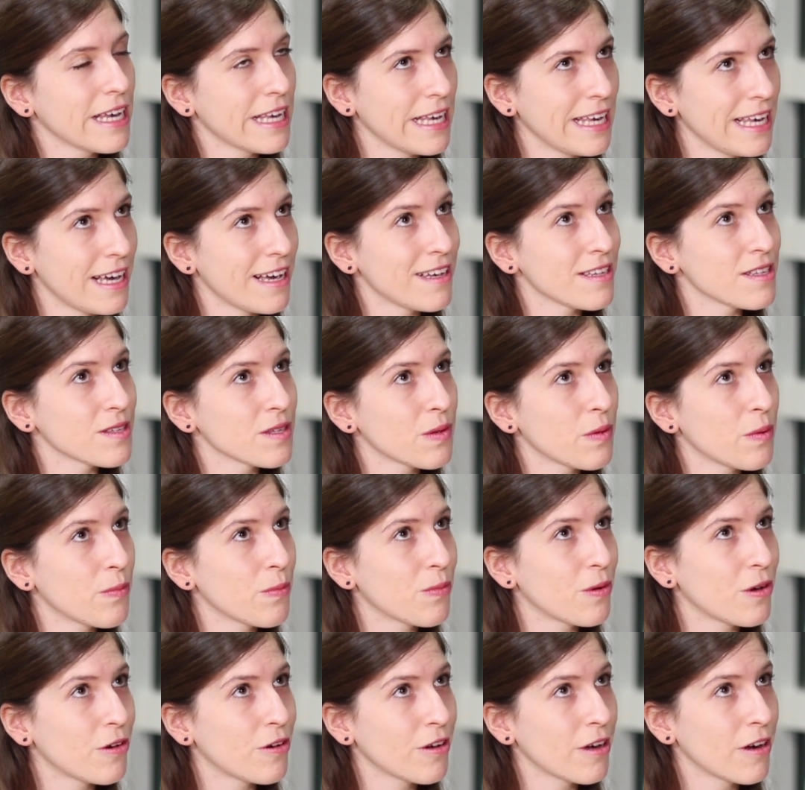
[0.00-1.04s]
Yes,
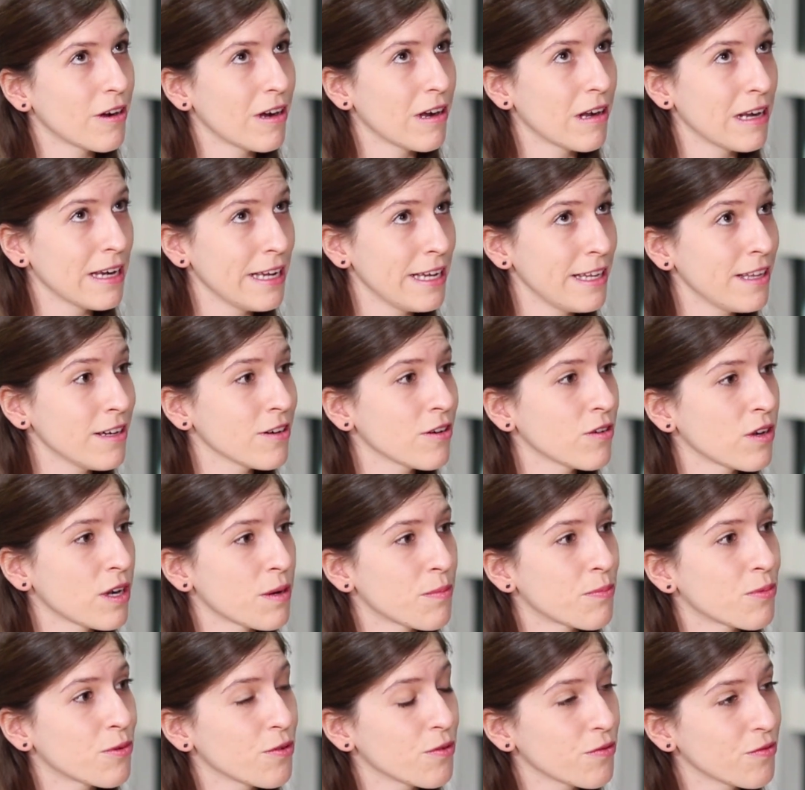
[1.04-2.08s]
well, Erleada
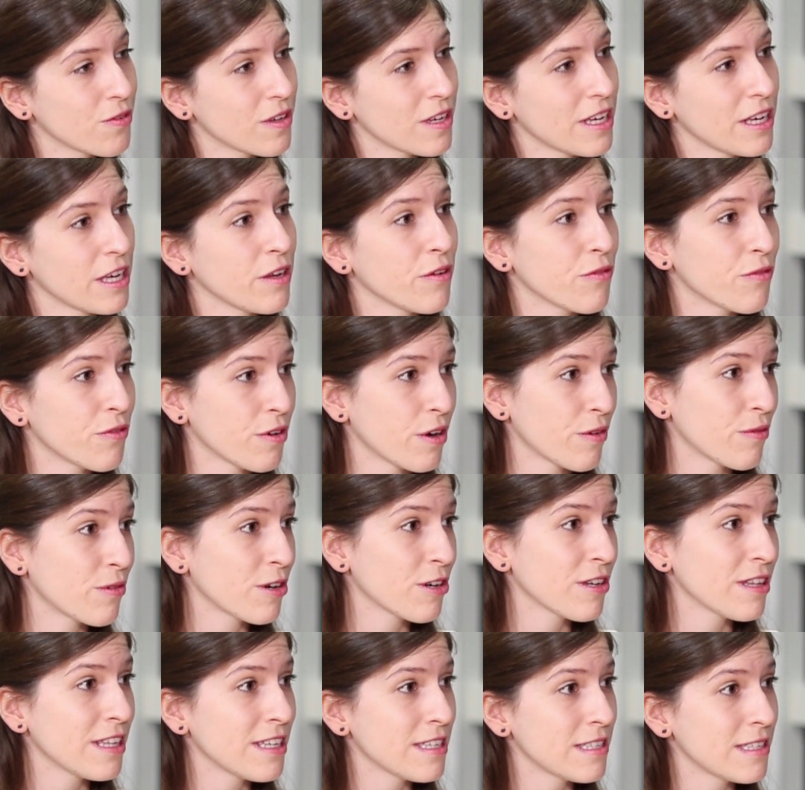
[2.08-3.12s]
got approved in
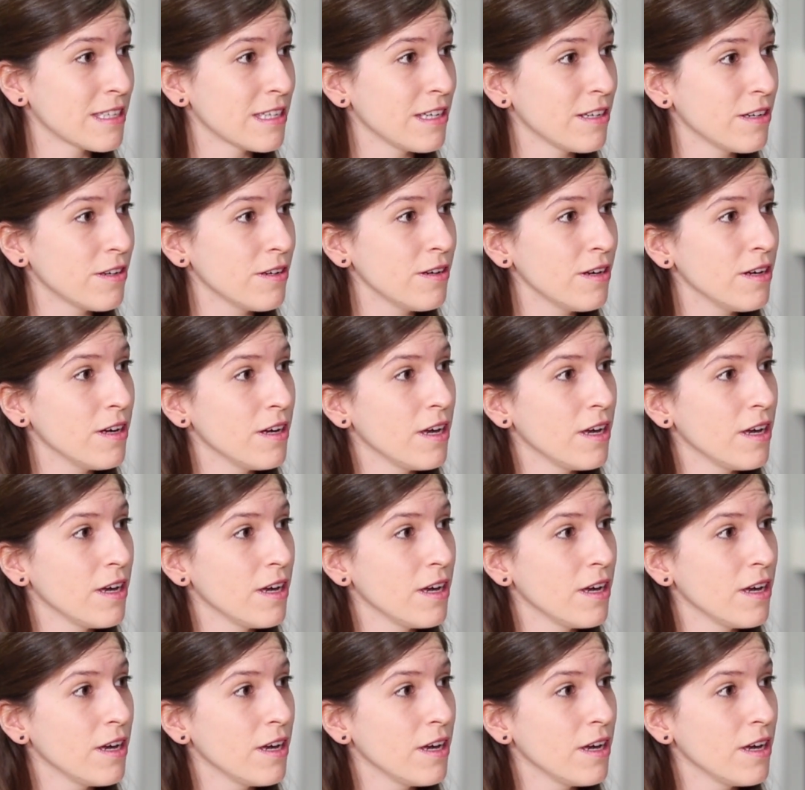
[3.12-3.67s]
February this year,